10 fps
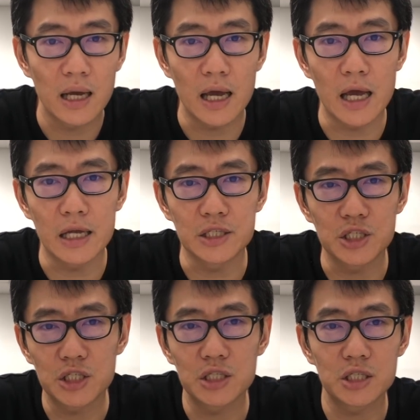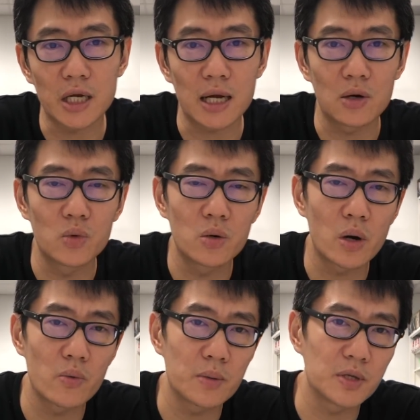and check out
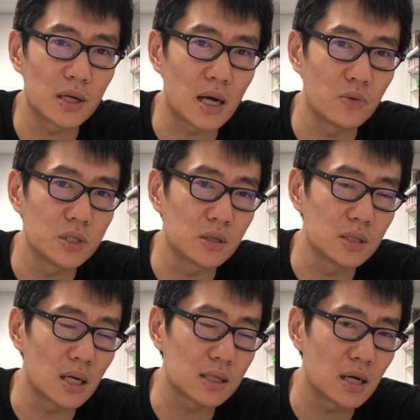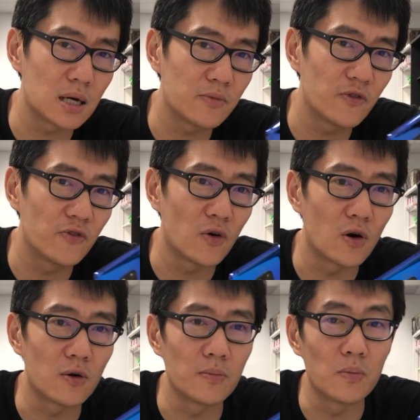worldwideweb.hardwarezone.com
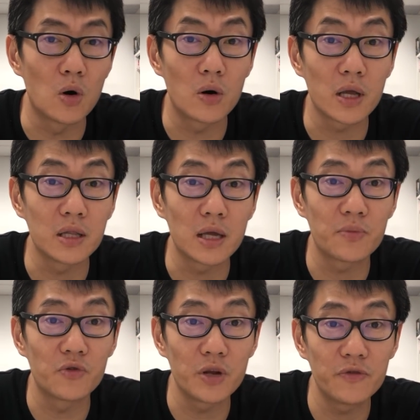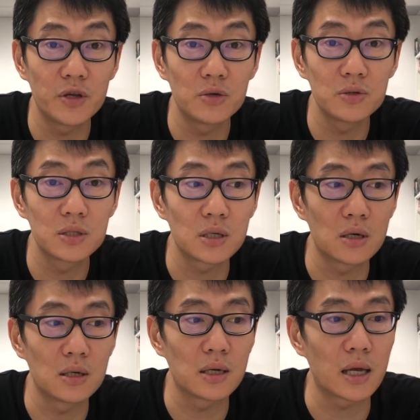for more in-depth reviews
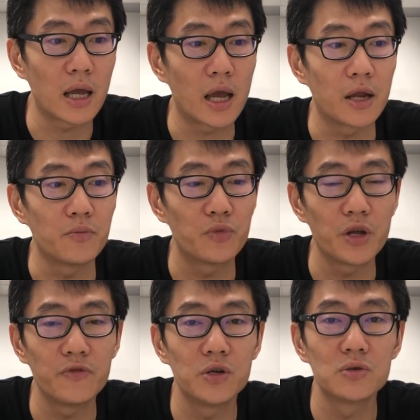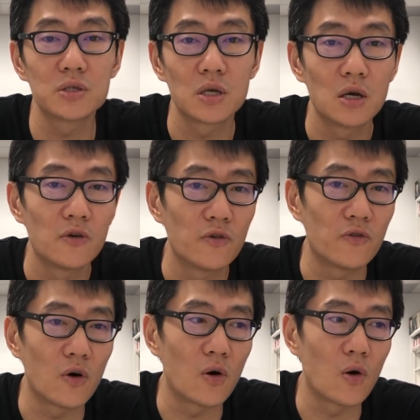and previews
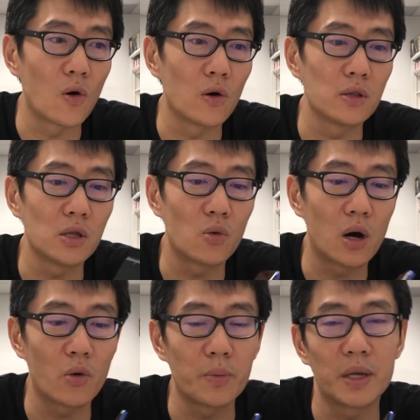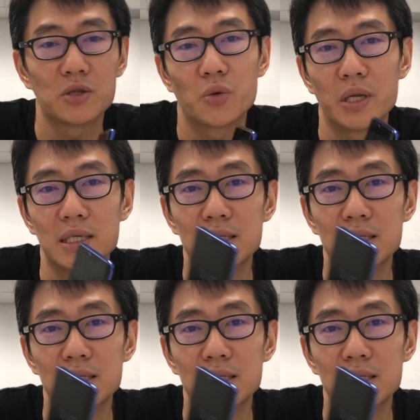for the Huawei Mate 20